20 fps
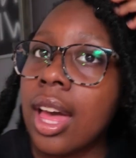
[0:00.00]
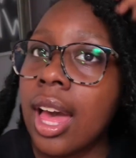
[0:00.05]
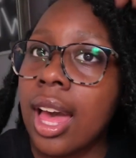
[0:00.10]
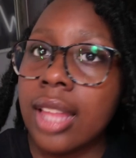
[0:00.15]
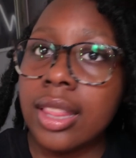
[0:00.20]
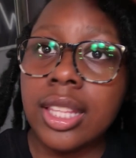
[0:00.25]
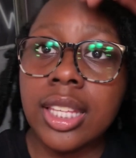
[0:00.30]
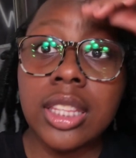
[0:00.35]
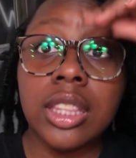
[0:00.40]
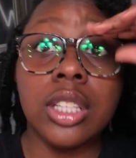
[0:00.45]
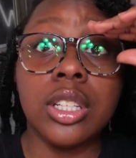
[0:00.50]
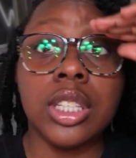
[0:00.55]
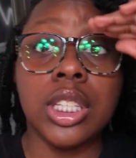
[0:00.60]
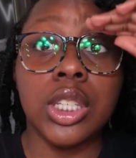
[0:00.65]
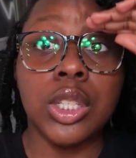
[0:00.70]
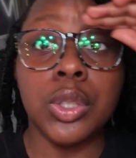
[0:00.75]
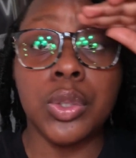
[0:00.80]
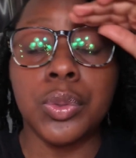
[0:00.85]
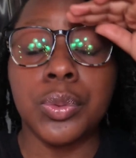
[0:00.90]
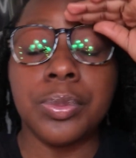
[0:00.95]
I think they're
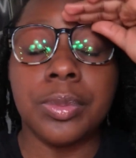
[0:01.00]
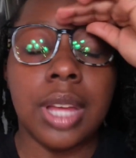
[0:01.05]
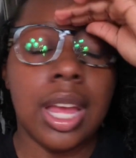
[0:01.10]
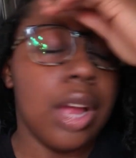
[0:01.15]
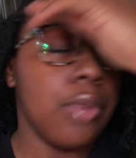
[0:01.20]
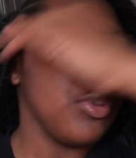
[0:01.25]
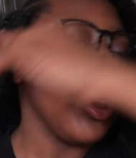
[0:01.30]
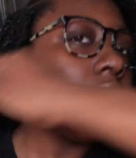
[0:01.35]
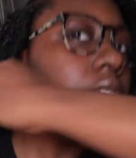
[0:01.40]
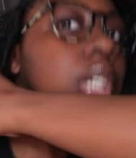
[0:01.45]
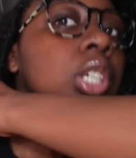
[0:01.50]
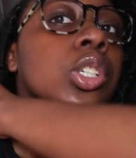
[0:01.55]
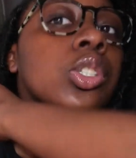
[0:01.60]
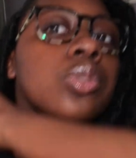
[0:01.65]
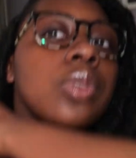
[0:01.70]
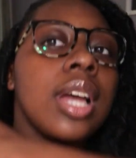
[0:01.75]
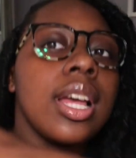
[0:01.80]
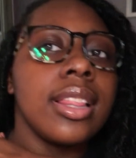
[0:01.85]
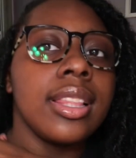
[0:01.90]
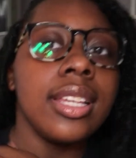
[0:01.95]
cute. I really do.
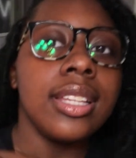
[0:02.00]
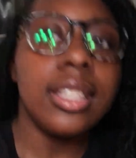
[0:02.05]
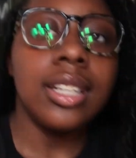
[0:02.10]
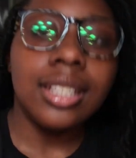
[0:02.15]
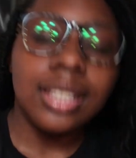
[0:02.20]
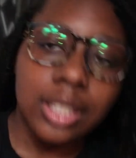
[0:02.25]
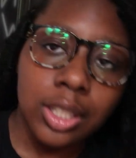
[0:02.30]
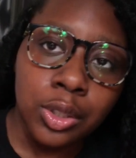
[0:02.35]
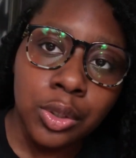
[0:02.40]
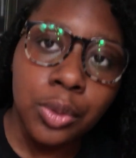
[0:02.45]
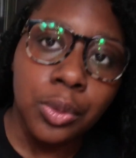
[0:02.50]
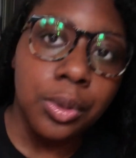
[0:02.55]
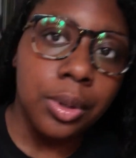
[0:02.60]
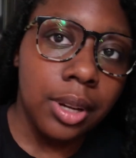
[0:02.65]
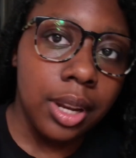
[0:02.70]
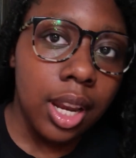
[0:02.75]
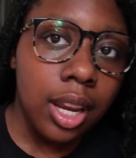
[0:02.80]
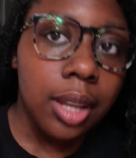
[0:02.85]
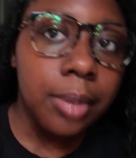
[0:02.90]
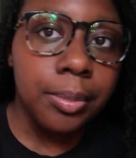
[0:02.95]
I think they're cute,
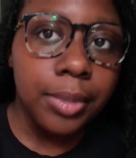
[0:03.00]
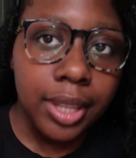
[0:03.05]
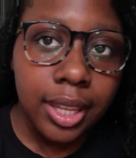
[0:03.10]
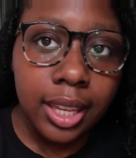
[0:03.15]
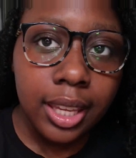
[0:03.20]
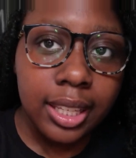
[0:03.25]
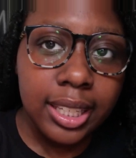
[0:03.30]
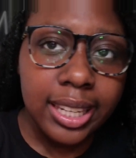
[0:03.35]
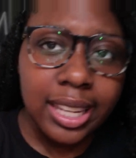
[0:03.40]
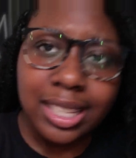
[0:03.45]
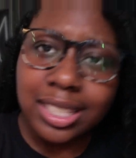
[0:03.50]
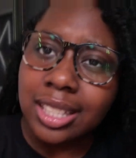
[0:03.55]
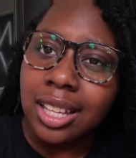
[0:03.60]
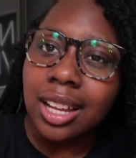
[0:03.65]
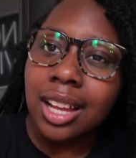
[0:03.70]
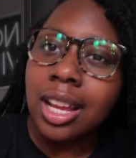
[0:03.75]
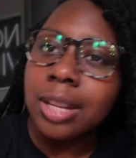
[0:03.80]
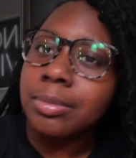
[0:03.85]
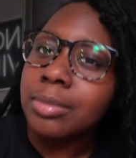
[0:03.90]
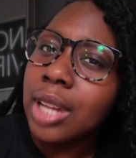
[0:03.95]
but next
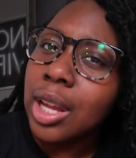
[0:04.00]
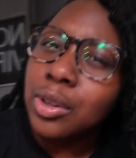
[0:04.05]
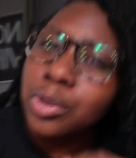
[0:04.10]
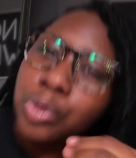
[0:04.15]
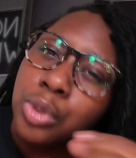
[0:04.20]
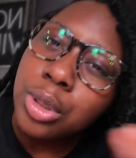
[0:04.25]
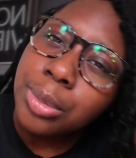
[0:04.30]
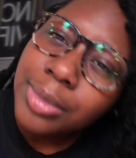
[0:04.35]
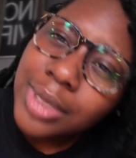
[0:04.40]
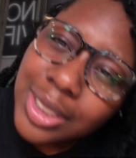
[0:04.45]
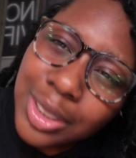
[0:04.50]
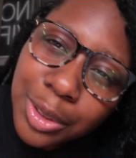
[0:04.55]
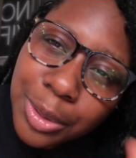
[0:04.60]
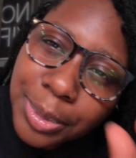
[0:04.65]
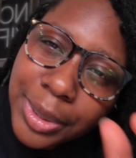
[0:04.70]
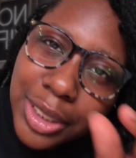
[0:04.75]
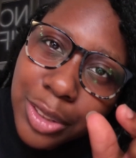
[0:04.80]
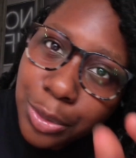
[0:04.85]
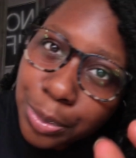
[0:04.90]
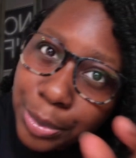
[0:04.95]
time I'll do them a little
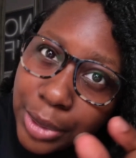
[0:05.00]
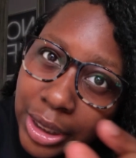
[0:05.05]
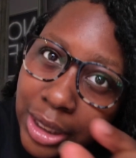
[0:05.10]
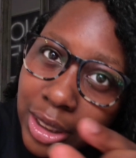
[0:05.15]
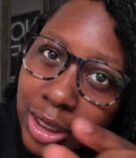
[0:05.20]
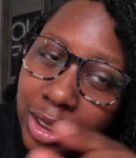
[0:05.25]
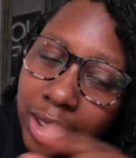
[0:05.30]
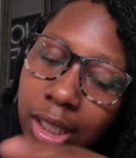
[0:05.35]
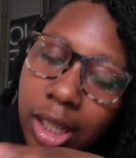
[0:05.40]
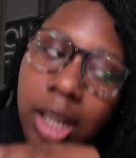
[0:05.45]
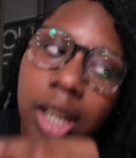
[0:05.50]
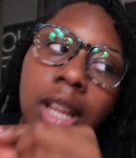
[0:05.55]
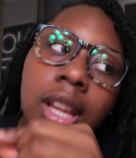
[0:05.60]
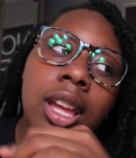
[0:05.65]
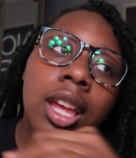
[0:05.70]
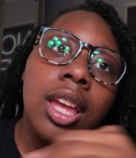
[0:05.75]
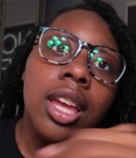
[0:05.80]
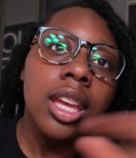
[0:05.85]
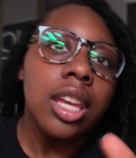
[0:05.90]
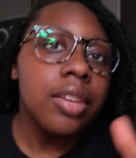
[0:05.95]
bit smaller
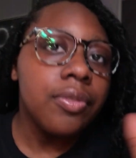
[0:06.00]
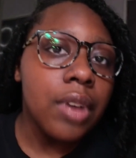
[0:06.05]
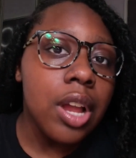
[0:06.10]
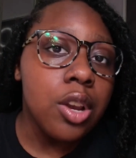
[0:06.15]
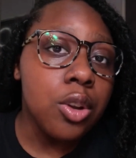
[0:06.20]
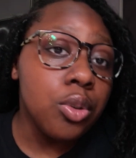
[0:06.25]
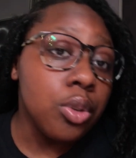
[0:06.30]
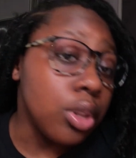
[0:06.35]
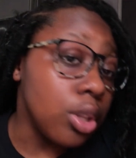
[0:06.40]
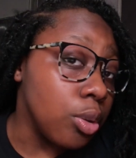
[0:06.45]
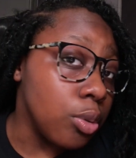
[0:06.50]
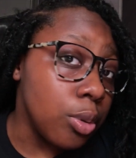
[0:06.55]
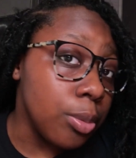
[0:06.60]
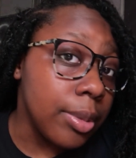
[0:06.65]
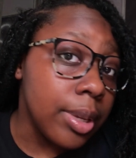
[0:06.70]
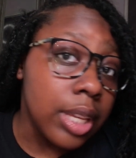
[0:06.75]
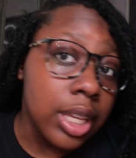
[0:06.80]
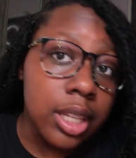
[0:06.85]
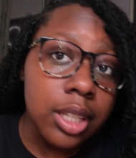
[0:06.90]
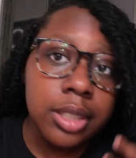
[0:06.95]
if I do them
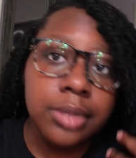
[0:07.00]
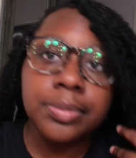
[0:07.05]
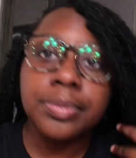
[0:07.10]
again.